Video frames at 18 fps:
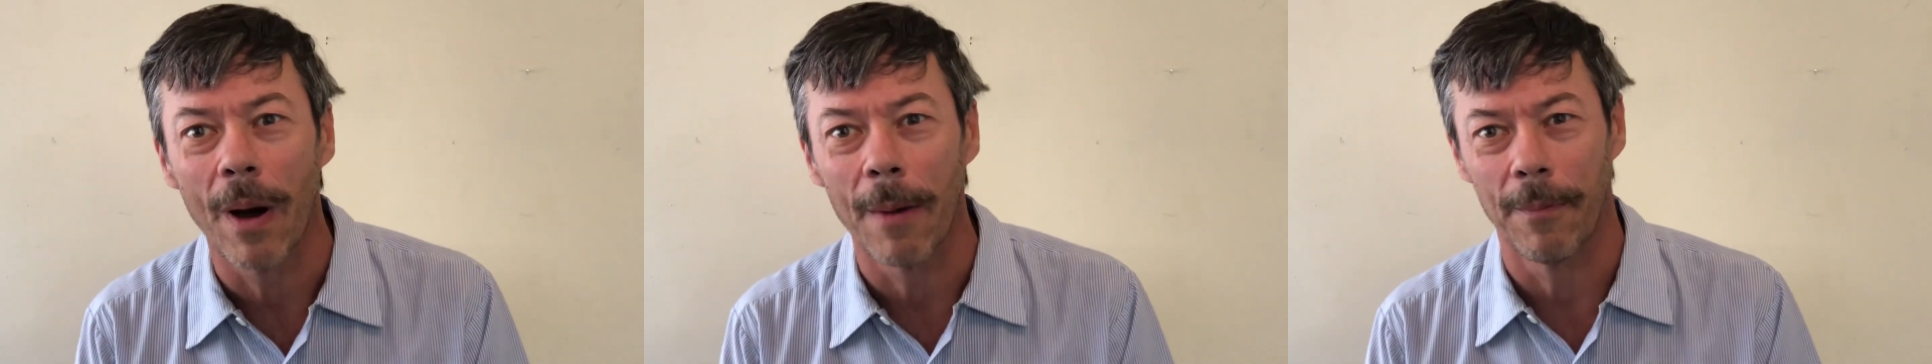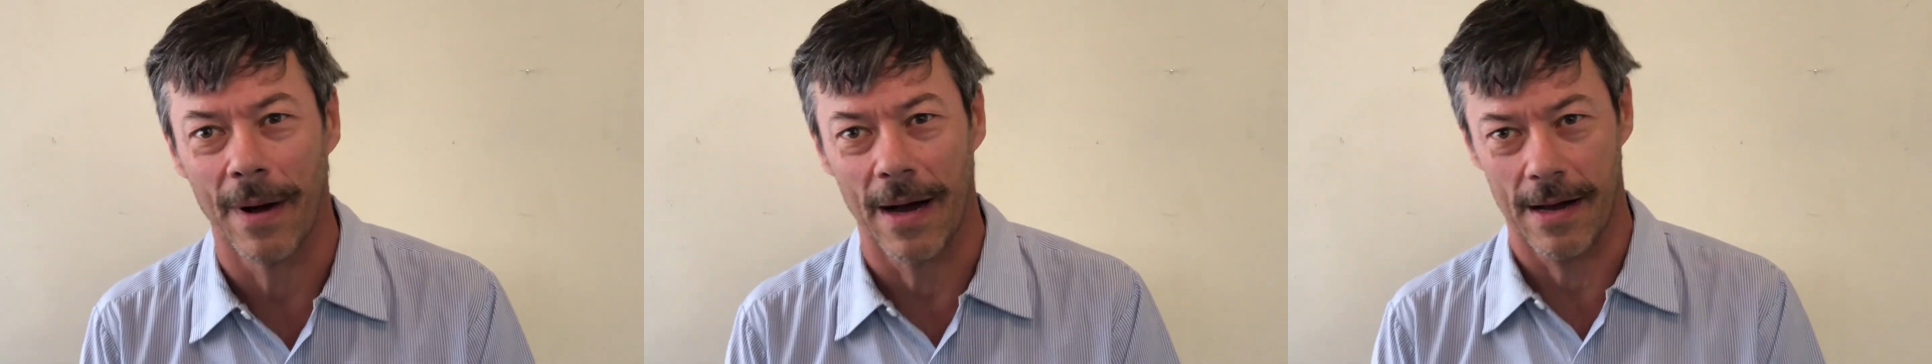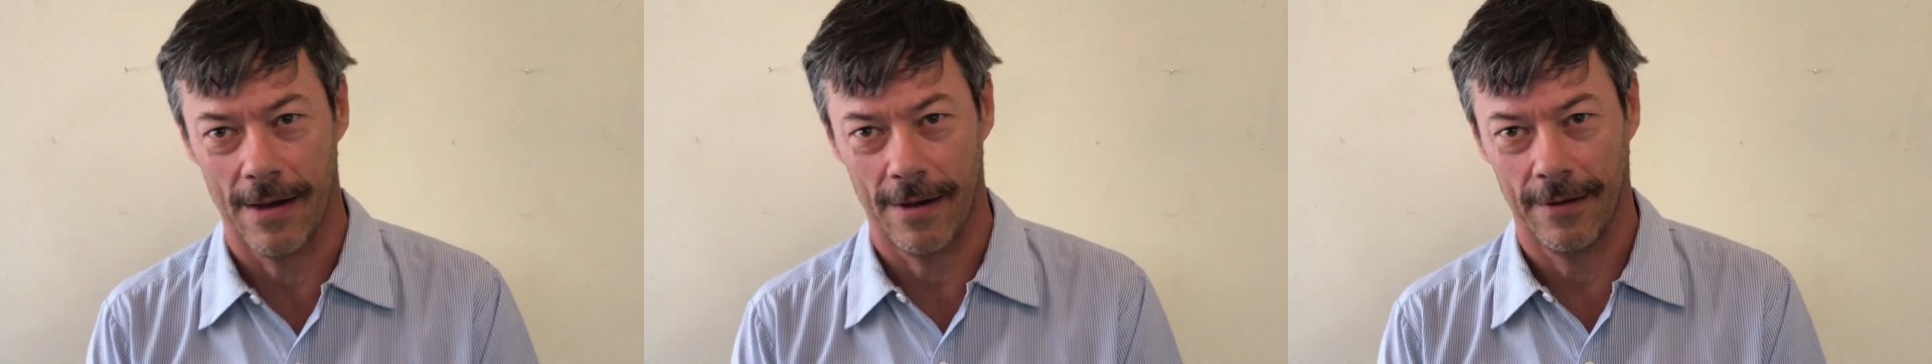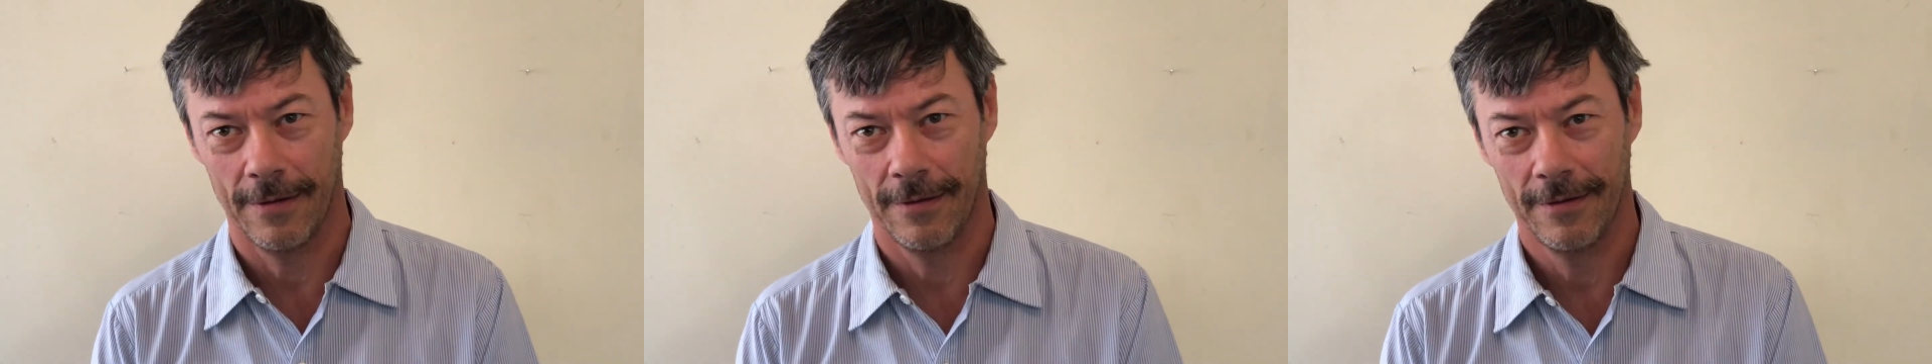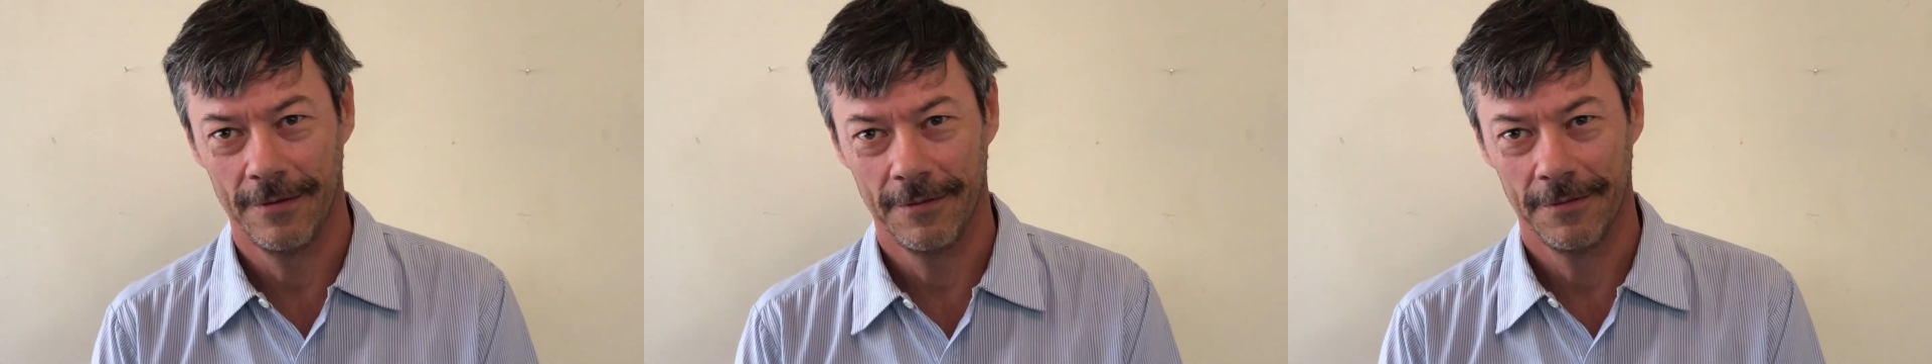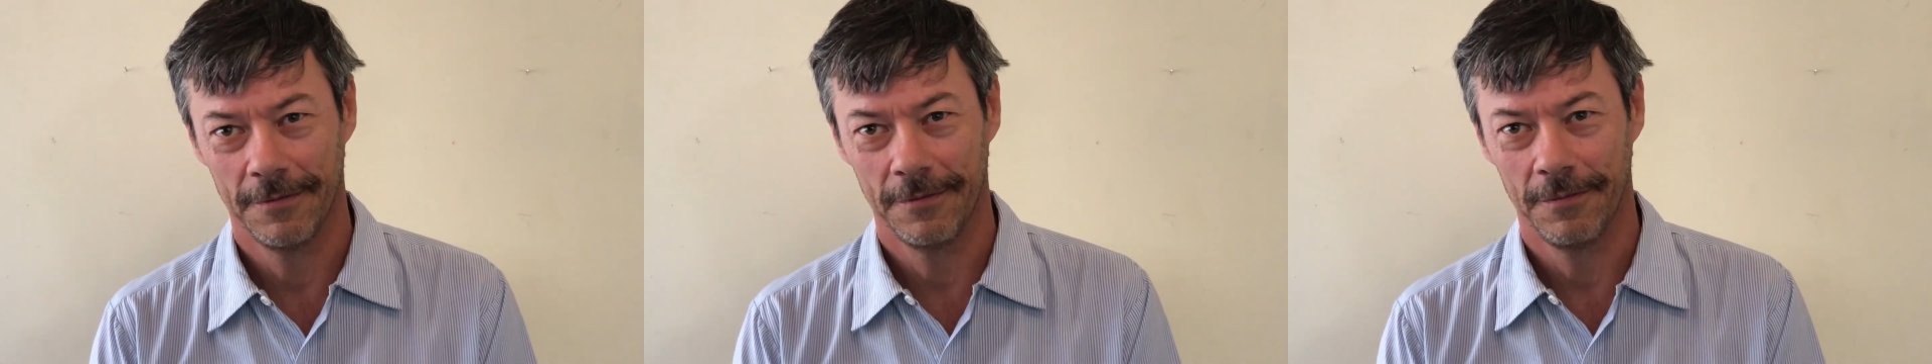papá.
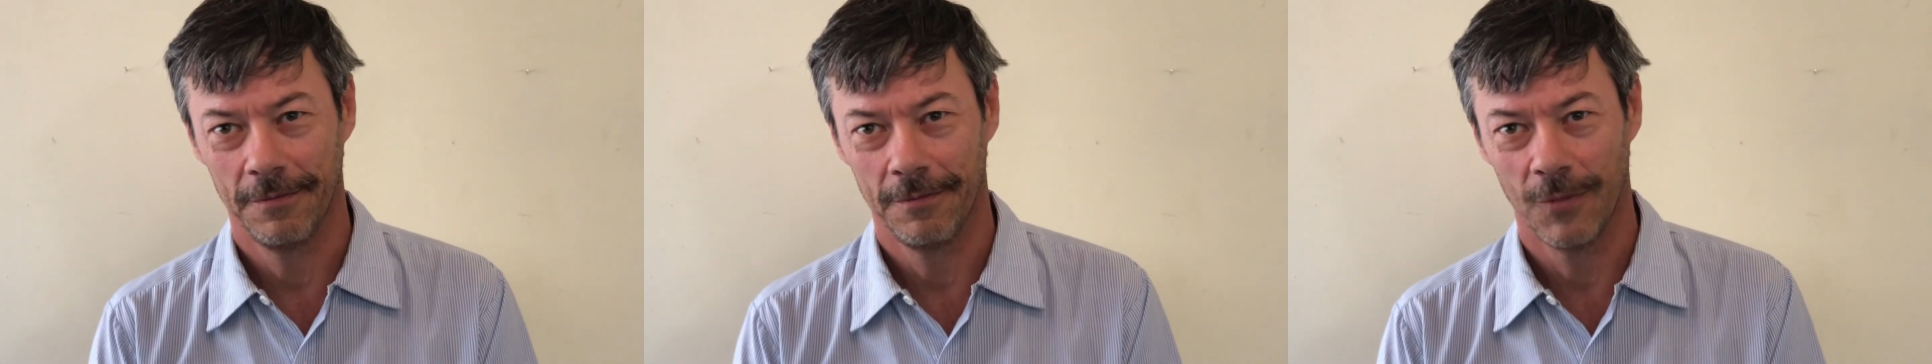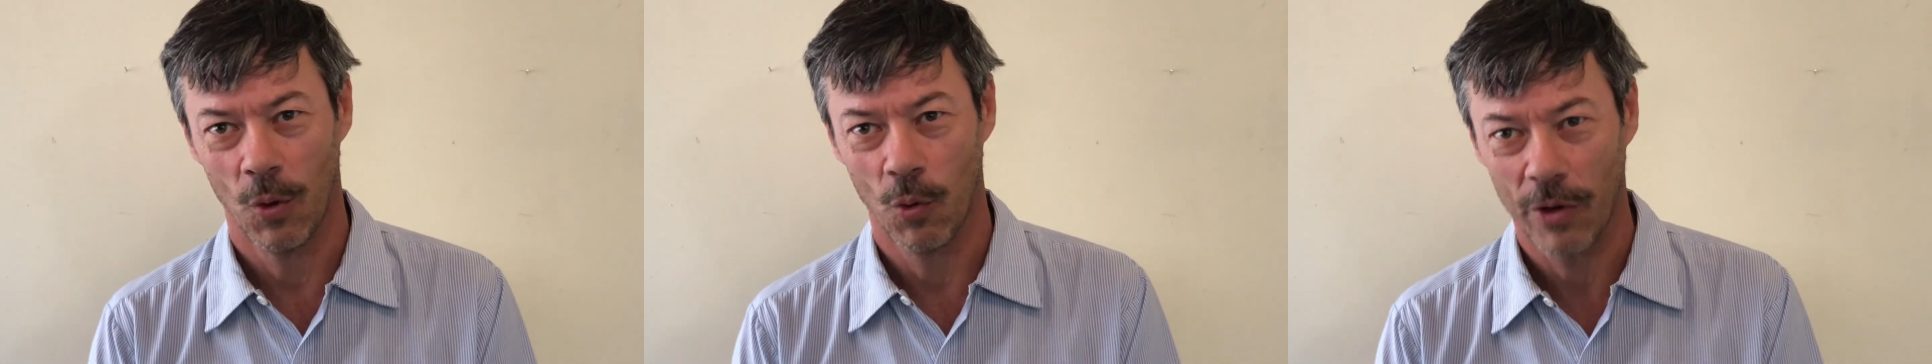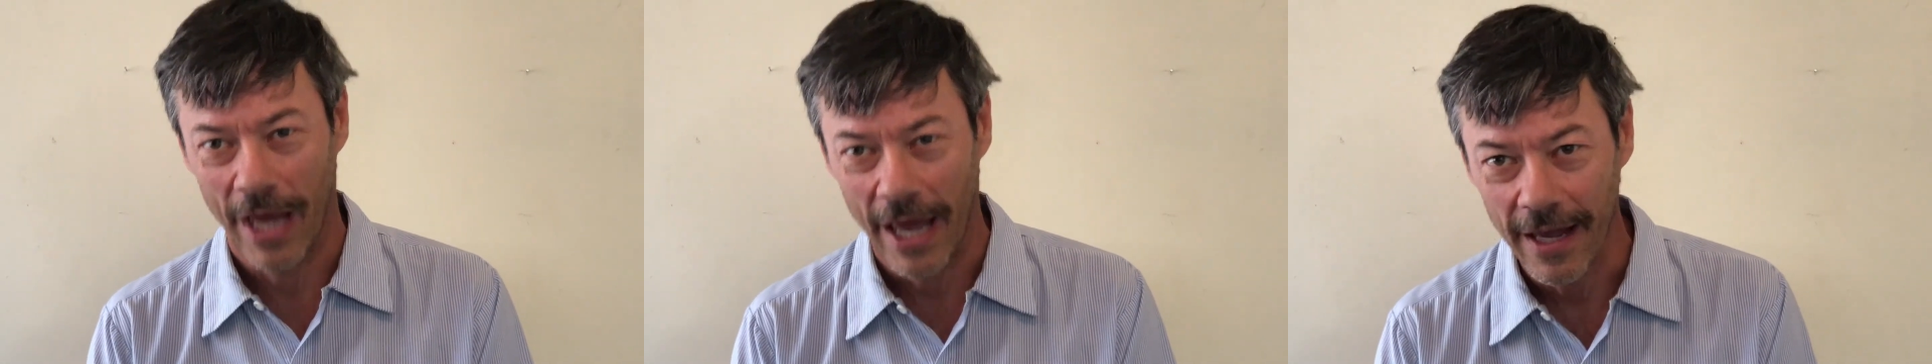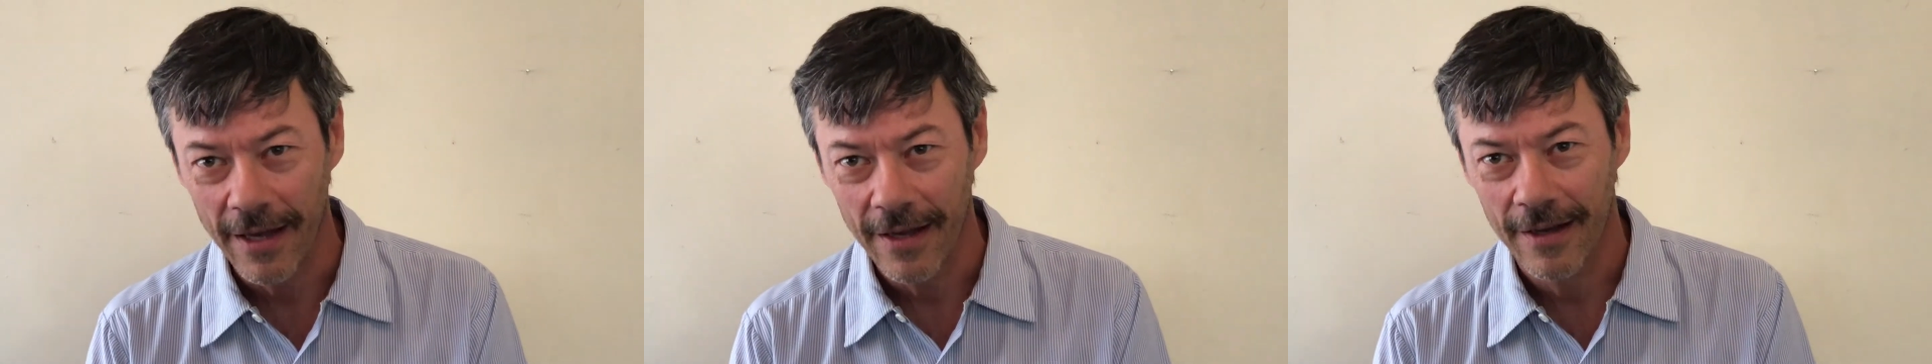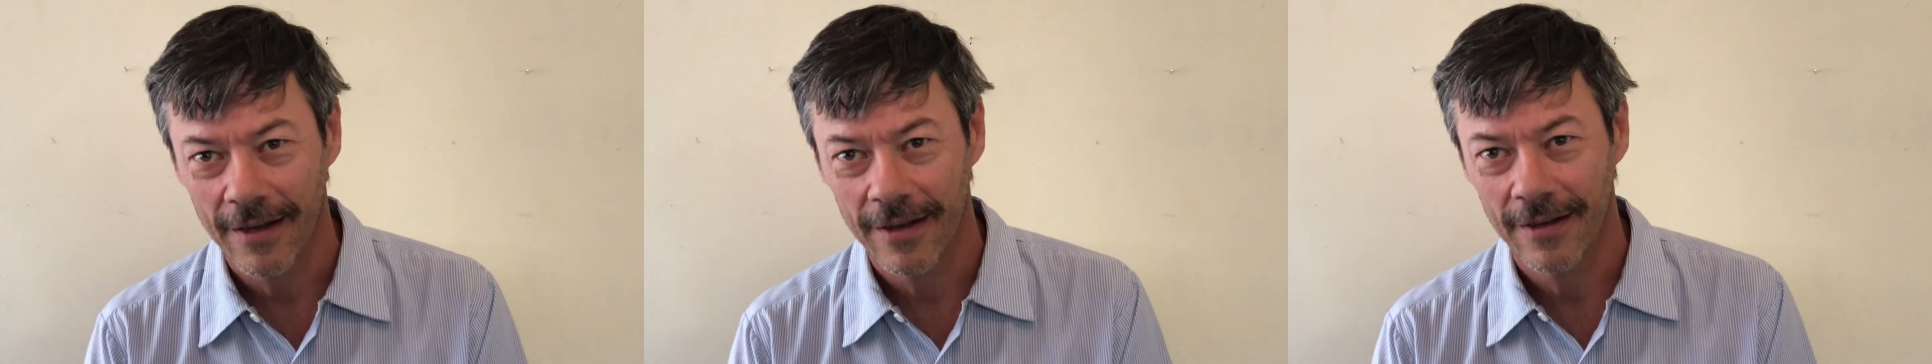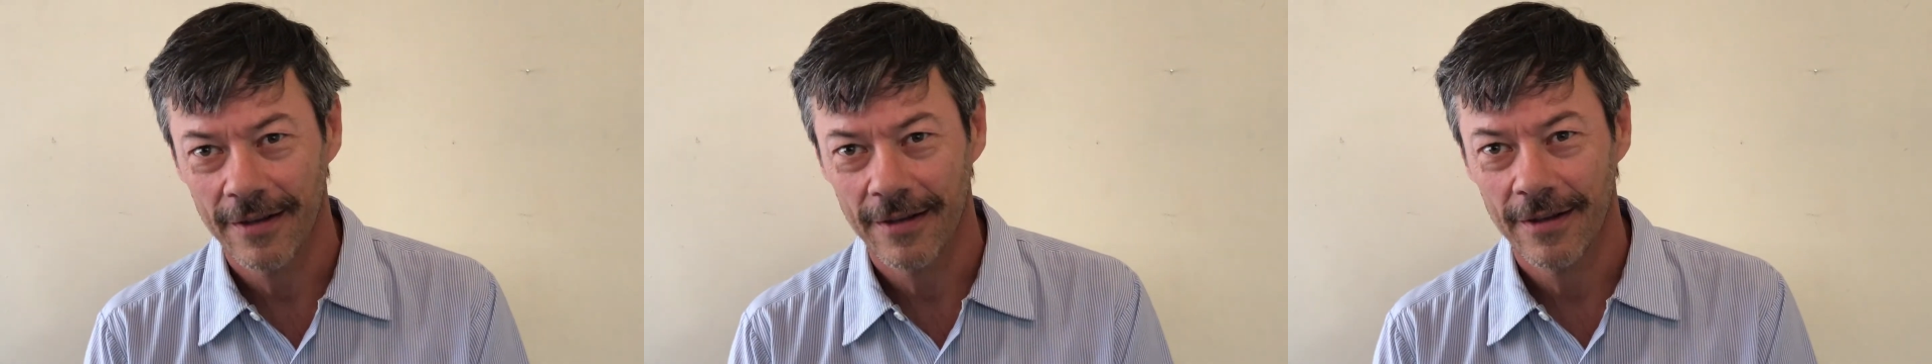Okay?